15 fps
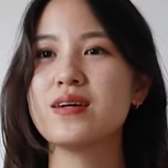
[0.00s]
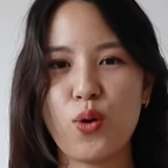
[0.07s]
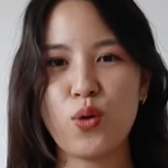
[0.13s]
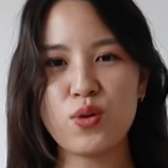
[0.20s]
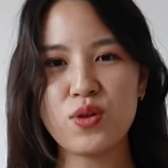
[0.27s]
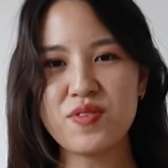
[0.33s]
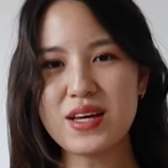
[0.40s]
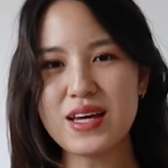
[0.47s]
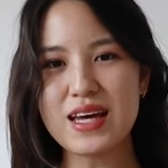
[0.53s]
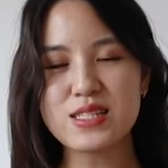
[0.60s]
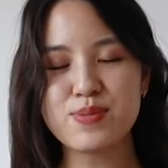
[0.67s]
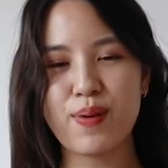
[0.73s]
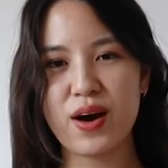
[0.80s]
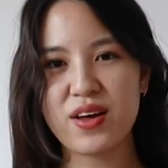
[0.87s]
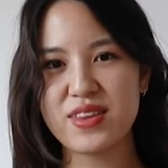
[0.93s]
All of the
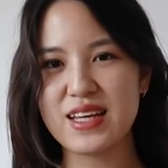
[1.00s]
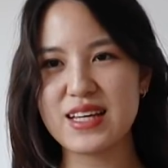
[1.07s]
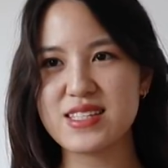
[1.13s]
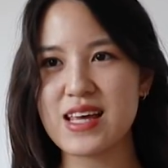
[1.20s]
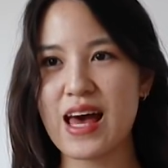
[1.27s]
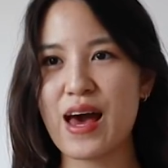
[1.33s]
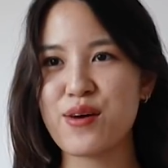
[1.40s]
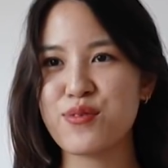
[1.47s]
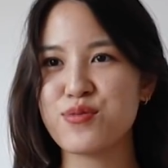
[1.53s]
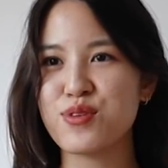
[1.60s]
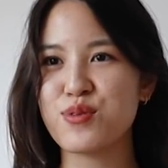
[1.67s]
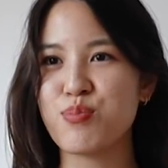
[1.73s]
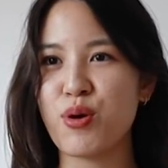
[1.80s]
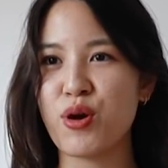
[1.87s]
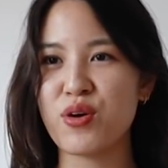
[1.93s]
Gaspard knits have
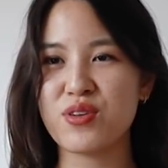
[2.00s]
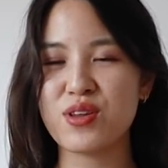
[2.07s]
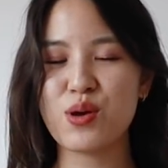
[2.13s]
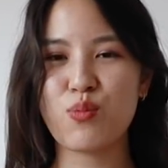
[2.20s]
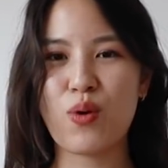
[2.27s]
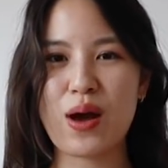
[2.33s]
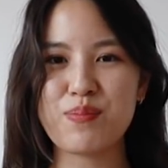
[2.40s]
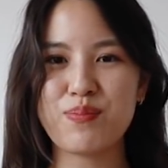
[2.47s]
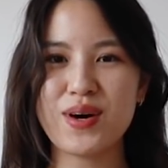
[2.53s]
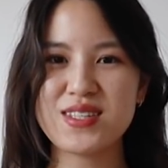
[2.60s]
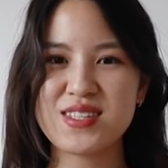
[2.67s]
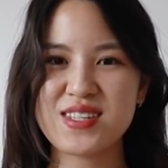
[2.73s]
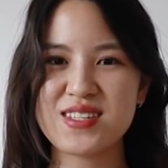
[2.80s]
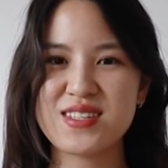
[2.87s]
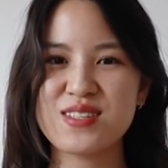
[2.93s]
the pearly white
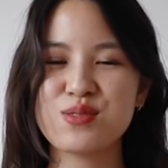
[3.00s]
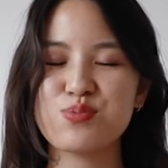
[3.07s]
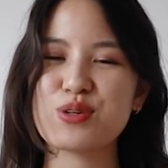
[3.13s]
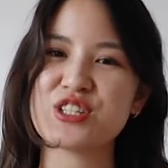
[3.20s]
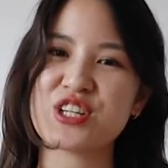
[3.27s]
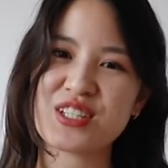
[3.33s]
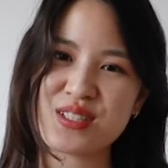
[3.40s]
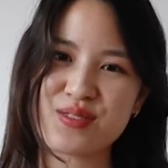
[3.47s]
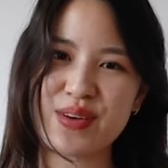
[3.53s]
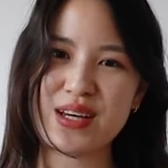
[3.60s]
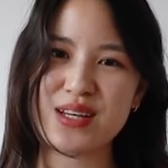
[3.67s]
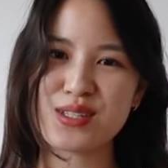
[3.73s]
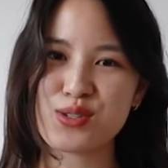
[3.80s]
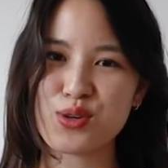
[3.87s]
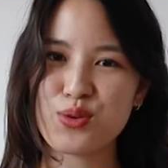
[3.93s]
buttons which I just
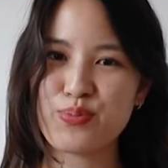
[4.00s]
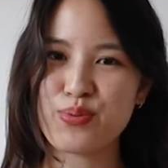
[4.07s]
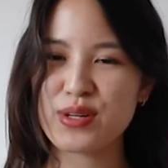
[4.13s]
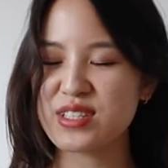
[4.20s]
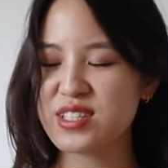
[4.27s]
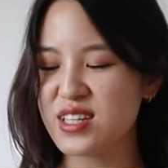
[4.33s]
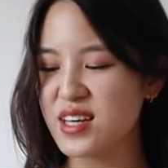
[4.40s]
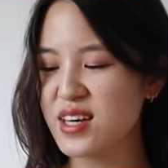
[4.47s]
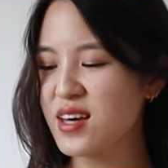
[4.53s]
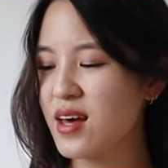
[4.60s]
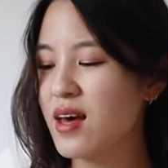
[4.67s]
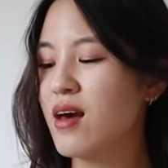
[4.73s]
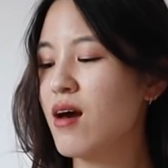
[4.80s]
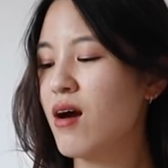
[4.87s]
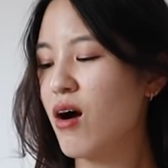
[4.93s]
think is so
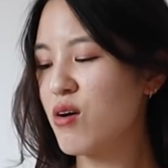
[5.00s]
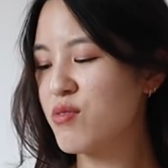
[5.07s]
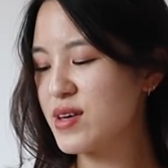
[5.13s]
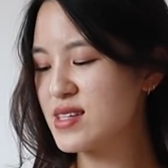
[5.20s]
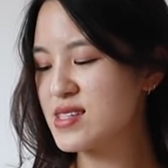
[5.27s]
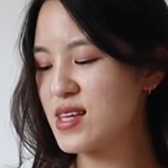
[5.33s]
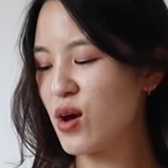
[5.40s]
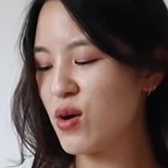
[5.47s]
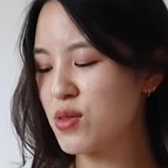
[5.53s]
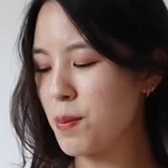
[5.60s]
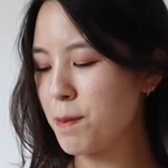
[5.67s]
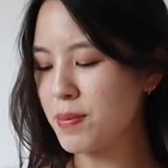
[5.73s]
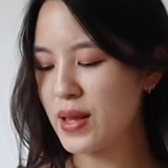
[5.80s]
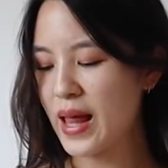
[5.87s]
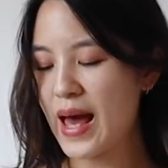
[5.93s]
pretty Obviously on
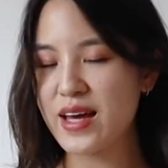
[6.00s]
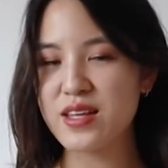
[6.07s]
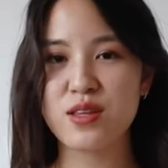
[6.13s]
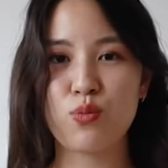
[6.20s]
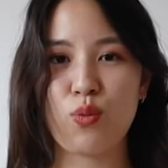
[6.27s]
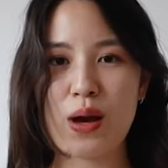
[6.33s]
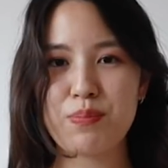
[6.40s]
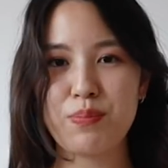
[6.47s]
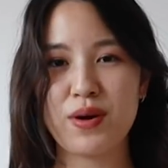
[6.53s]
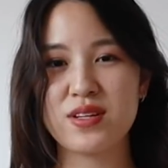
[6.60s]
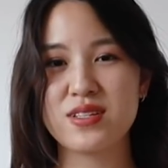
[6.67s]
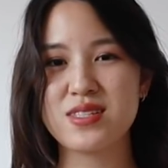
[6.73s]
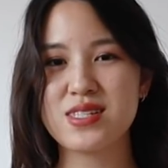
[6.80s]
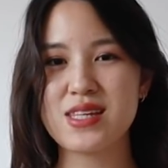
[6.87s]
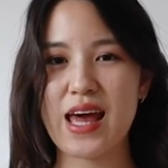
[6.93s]
the black, the white
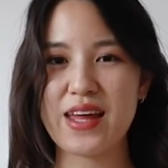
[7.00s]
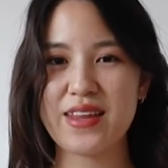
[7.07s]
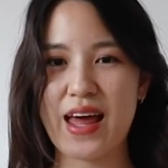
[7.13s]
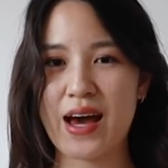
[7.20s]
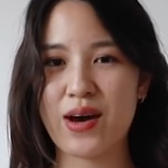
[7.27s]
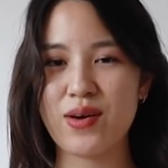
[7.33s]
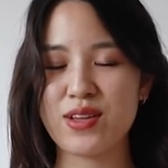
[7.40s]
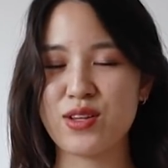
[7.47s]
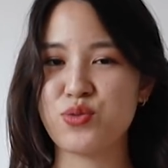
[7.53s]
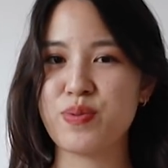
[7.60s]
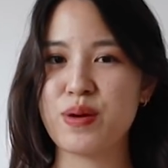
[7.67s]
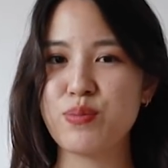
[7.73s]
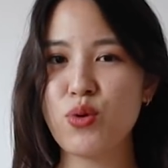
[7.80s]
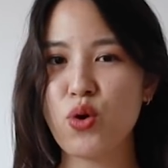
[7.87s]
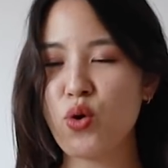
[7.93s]
buttons stand out a little
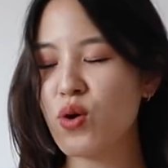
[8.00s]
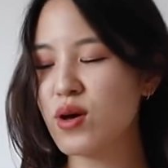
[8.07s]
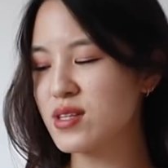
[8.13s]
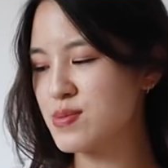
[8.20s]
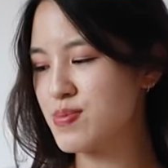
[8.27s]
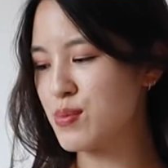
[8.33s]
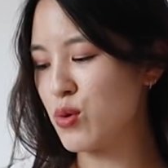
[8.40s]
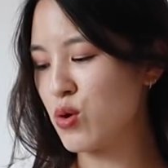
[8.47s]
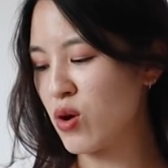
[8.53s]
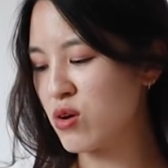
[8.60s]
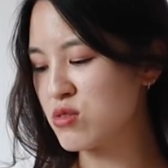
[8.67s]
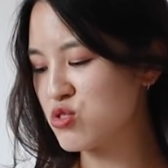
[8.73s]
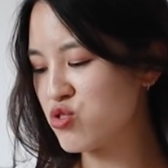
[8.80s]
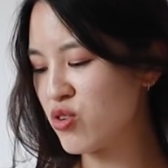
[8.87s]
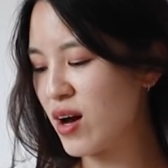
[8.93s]
bit more and it's a bit more
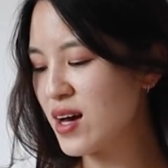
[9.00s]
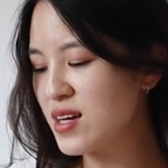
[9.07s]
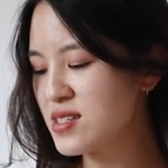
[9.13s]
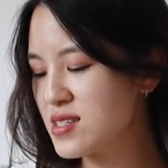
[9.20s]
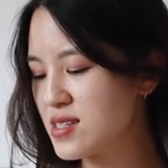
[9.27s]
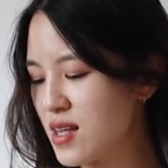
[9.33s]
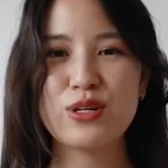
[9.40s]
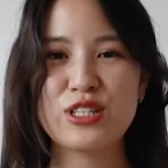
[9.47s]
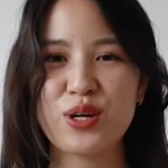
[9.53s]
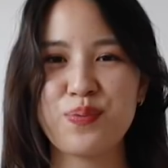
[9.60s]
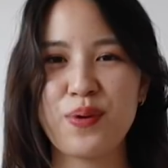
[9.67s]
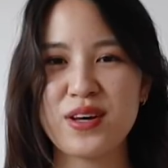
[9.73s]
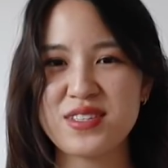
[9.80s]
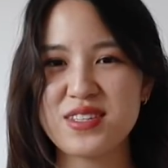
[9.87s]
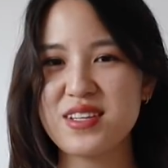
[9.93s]
contrast, which I
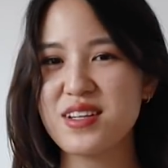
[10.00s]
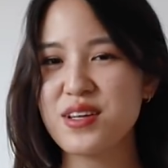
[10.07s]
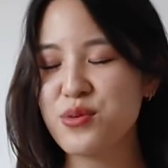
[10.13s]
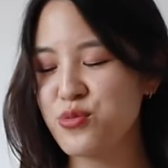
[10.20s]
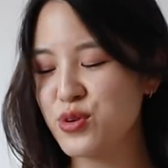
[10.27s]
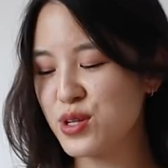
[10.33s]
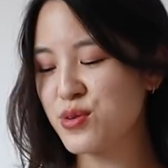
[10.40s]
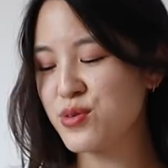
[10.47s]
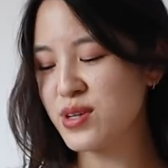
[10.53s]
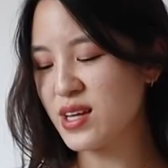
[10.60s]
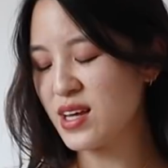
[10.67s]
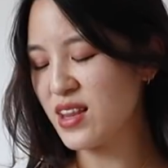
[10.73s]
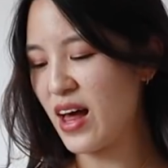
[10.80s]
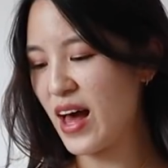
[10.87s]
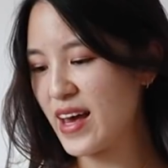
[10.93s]
personally really,
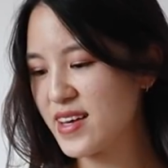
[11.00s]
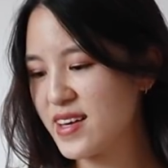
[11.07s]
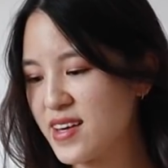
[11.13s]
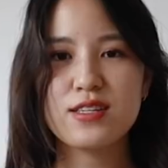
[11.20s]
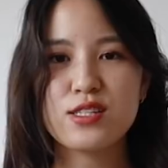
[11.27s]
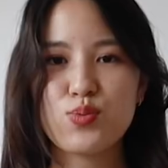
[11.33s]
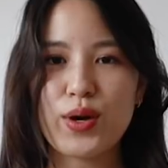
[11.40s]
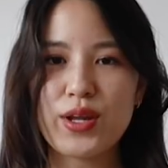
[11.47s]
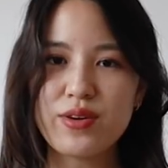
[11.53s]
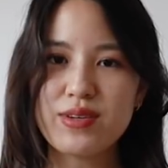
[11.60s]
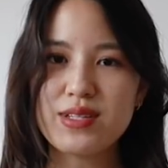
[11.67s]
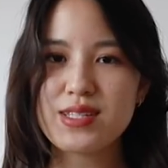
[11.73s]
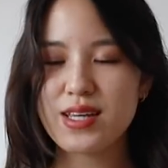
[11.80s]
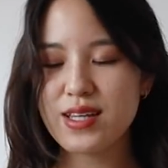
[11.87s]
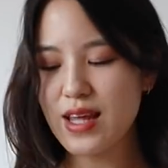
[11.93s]
really like. This sweater
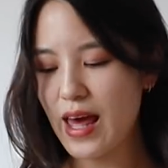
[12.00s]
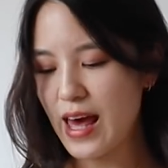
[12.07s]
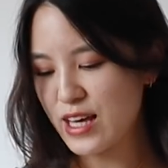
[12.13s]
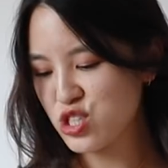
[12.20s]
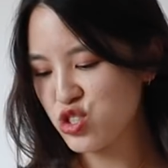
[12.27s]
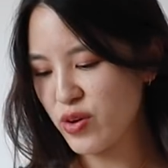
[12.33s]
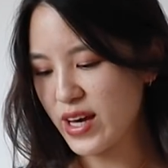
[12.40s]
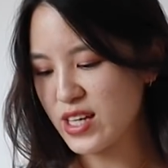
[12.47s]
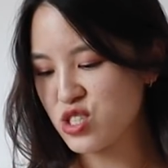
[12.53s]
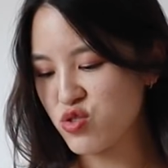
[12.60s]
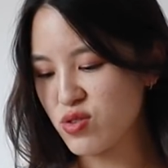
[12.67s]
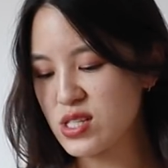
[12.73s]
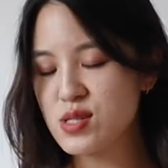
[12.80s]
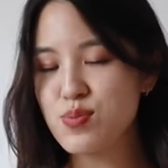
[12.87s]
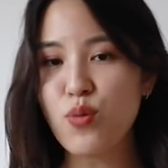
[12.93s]
is in an extra
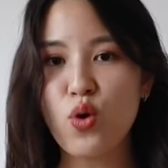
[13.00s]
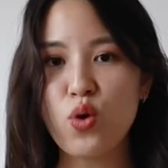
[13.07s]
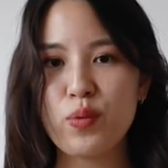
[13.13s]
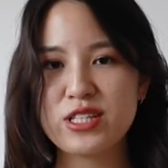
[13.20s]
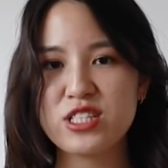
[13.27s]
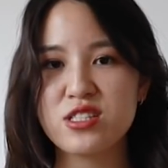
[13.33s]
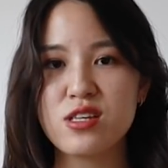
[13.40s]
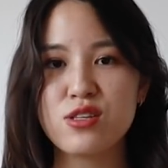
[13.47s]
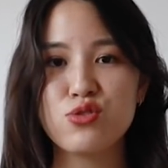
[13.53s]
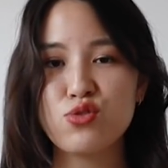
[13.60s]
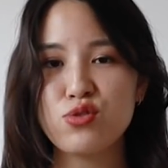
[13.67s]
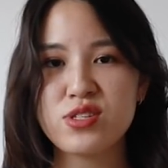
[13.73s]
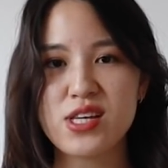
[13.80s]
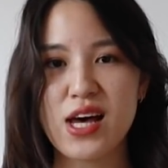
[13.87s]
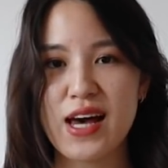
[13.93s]
extra small, which is a
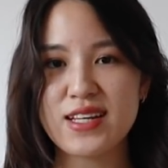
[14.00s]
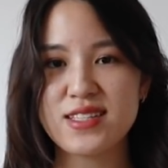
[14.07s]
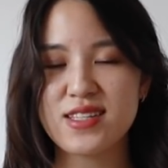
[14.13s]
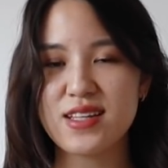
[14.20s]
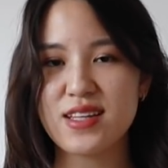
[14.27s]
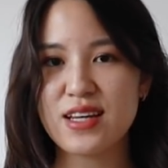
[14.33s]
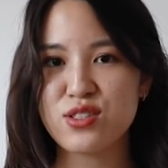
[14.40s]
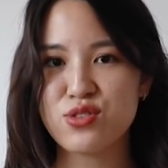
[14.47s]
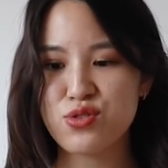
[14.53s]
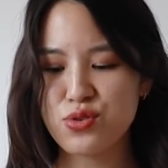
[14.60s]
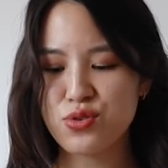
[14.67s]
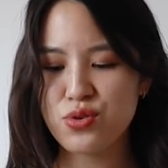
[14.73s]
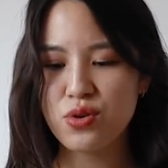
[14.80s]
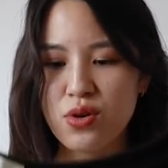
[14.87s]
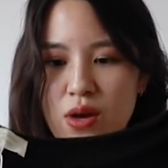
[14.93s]
new size that they
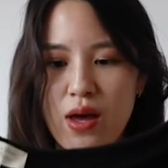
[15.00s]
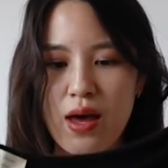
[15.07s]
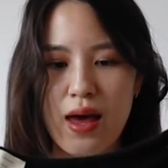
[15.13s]
do.